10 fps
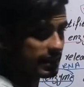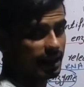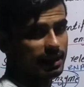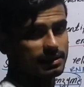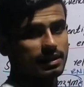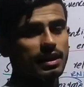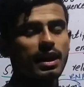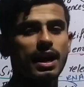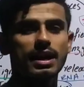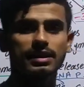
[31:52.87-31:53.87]
this lecture
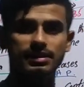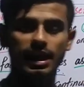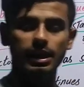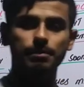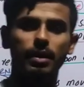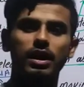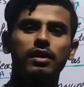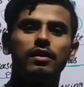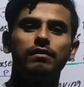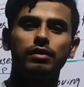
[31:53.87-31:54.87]
and the second
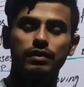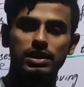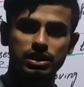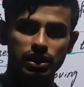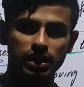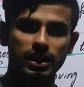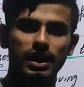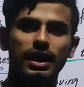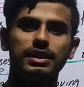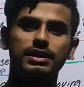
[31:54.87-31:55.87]
part we will see
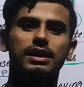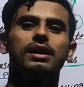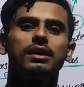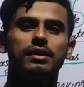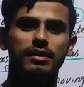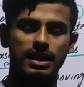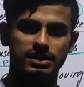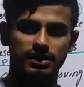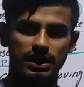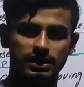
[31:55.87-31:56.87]
in the
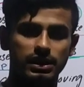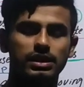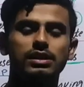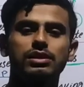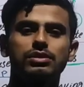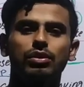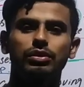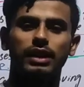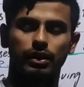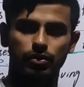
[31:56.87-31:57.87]
next lecture.
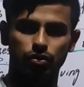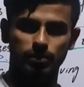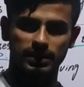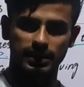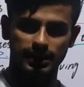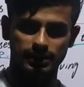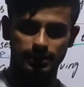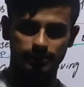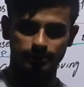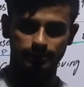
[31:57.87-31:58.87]
So thank you so much guys.